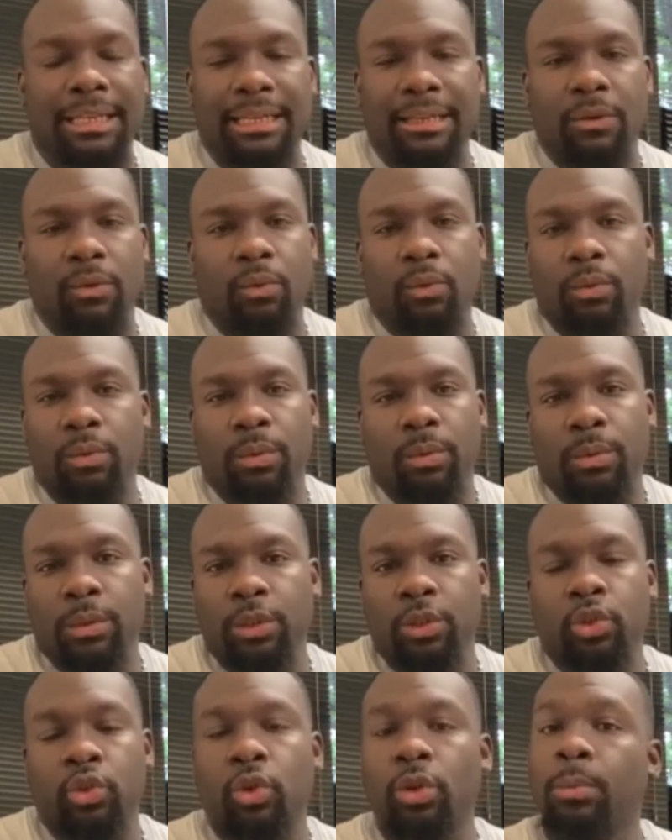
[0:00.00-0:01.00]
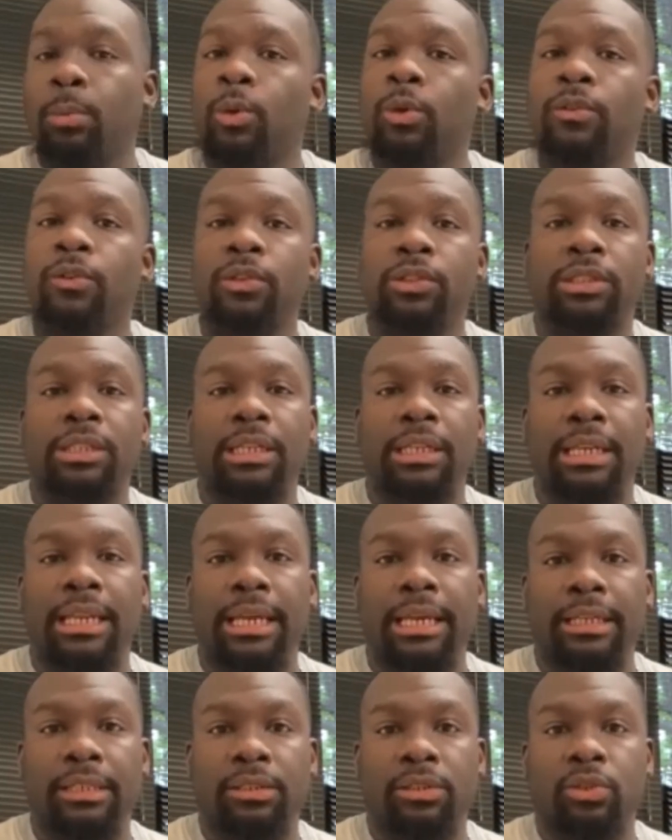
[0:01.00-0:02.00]
we're just going to move on to the
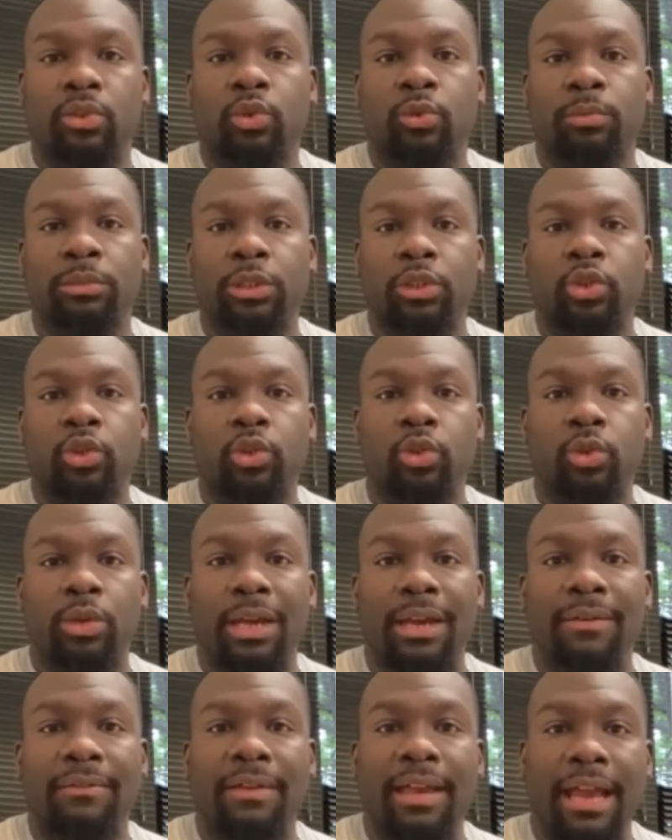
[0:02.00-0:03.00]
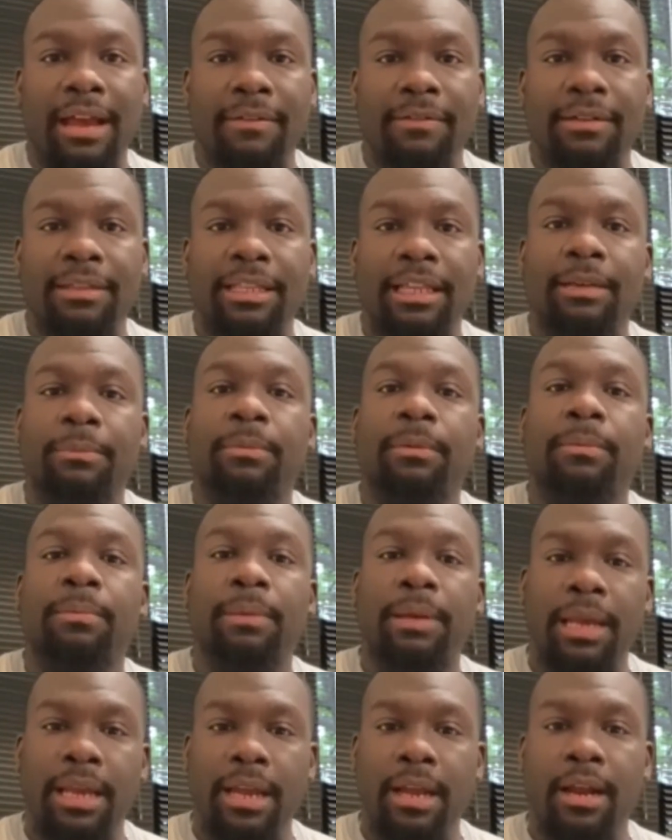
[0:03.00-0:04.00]
next. So make sure you have everything
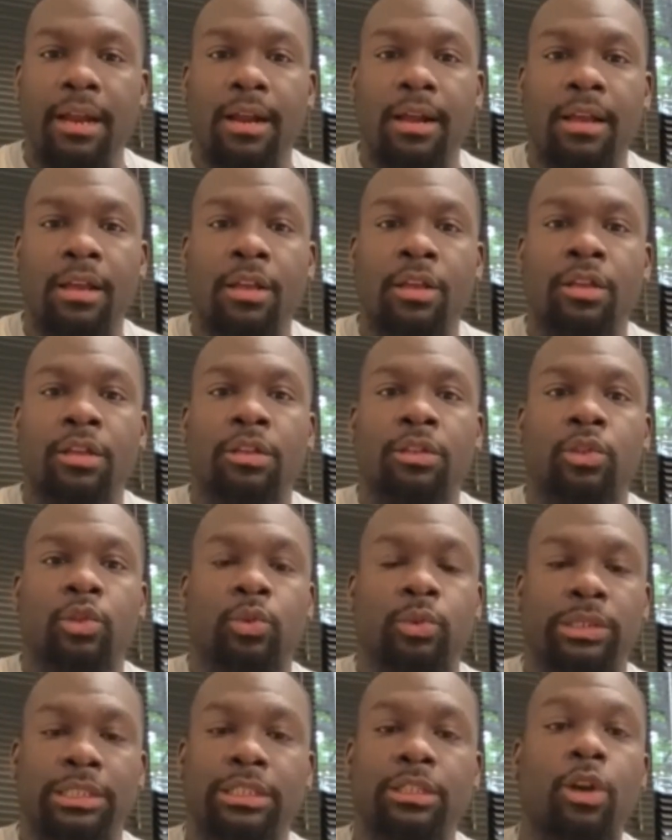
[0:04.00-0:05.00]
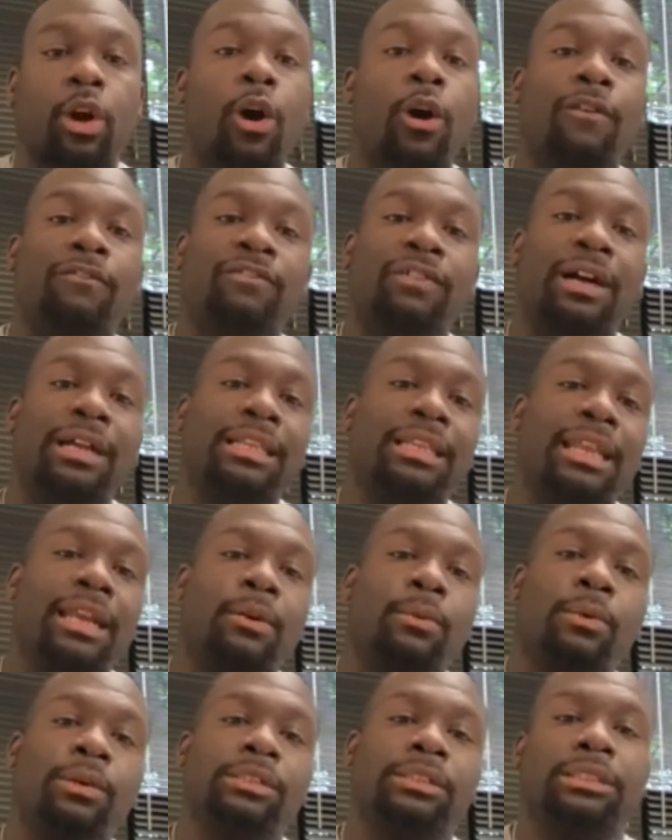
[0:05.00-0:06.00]
prepared so we can all find it at
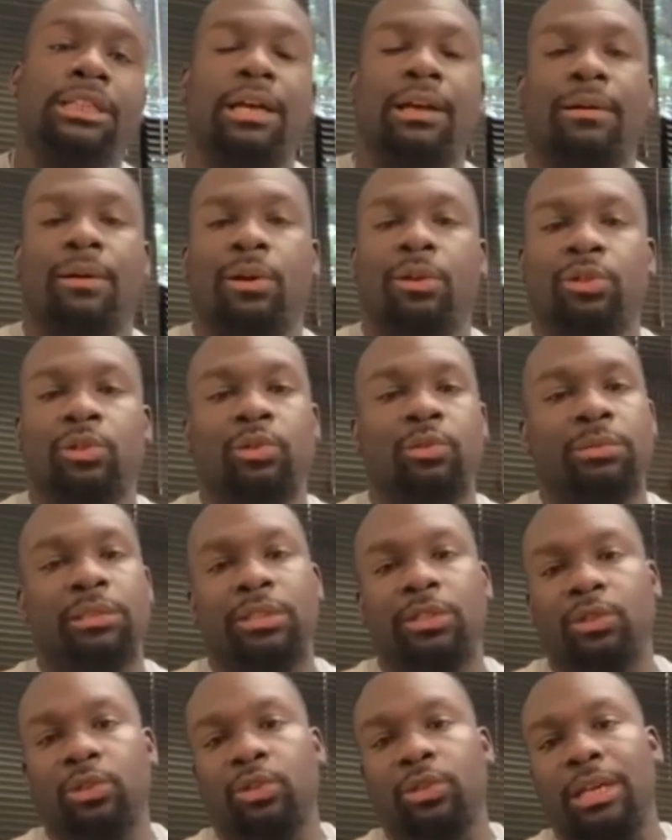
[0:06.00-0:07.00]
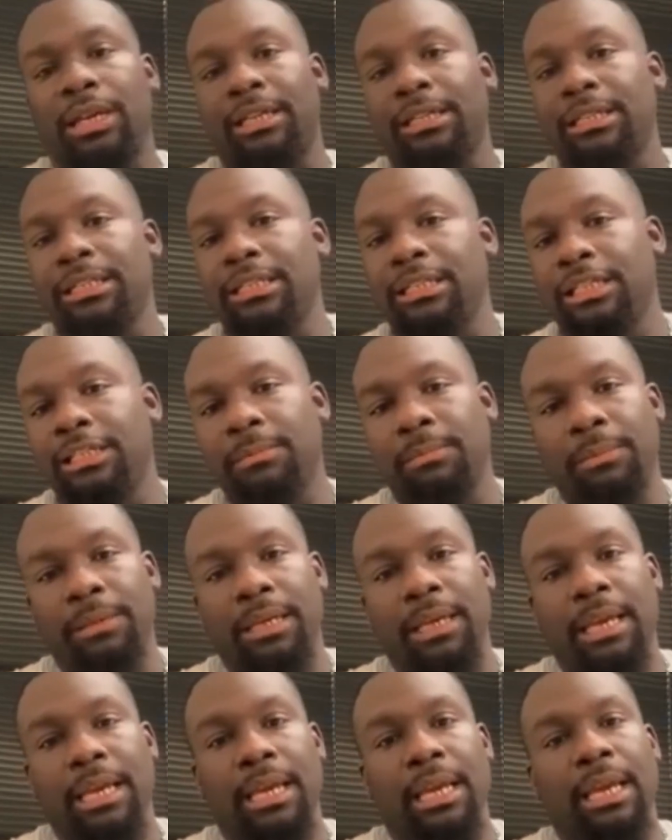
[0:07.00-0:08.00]
one shot. Also, make sure you have your
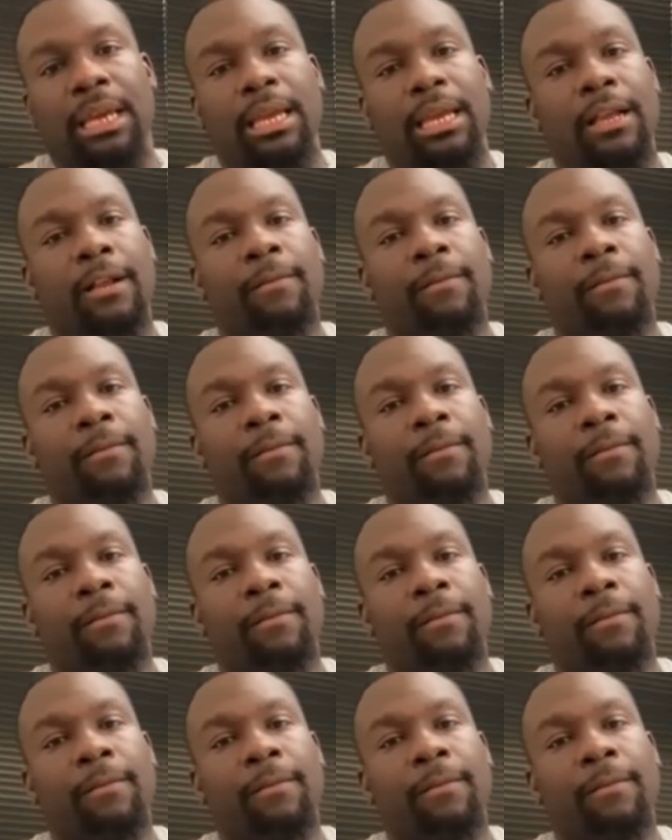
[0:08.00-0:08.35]
GPA,